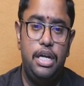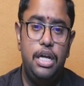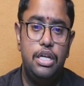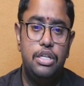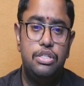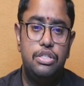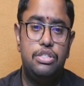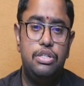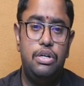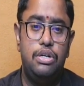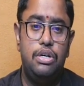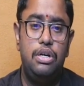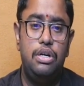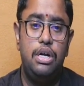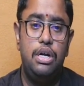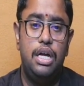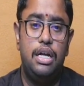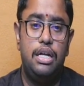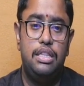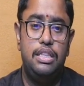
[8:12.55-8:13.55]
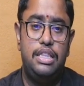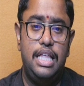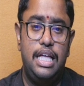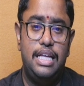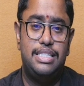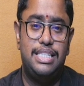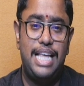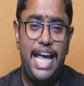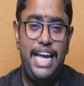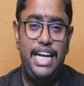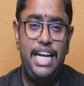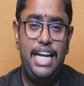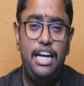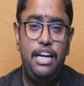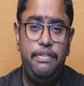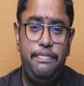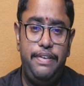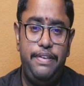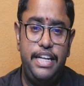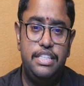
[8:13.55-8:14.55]
So the silent
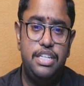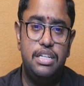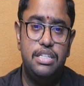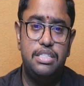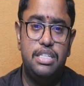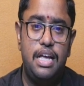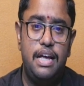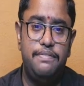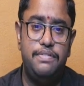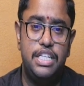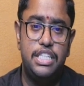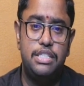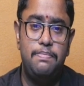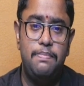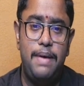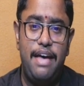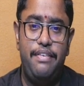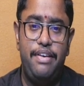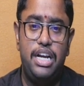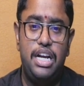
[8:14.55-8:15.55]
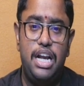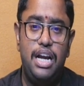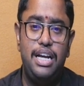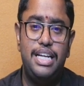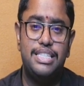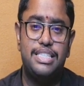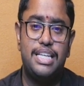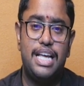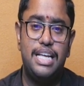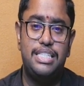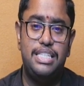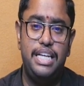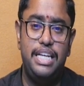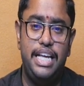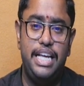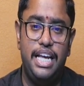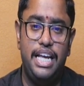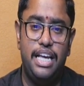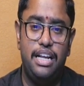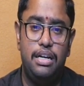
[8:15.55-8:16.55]
features of this Maven are discussed
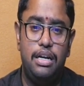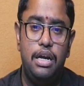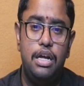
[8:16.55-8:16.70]
here.